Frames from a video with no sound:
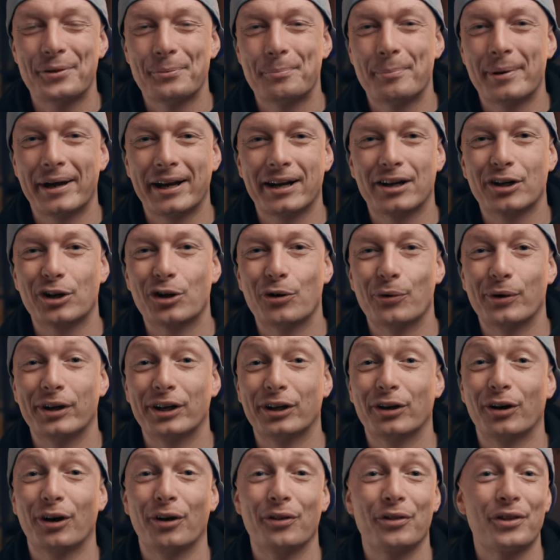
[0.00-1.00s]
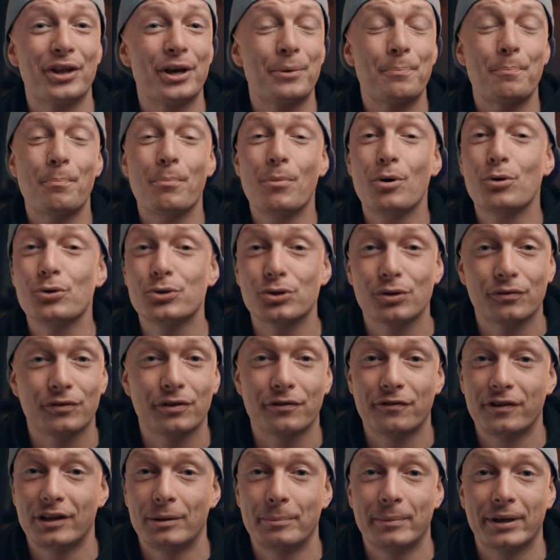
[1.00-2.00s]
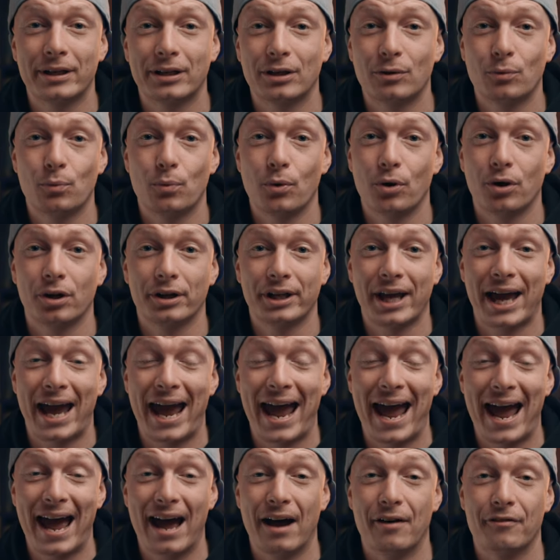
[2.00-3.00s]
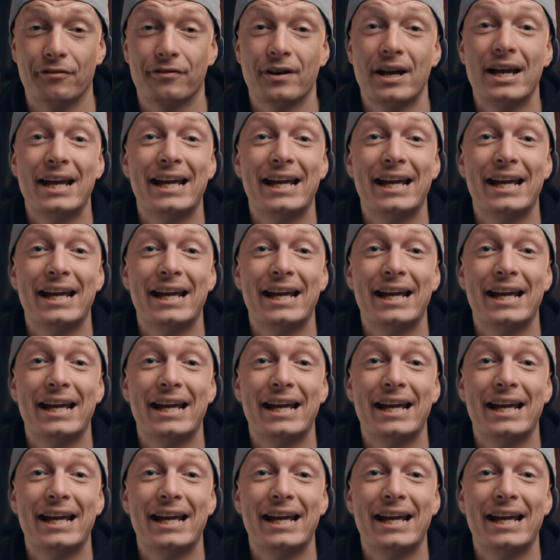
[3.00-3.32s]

the battle going on that most of the filmmaking world have.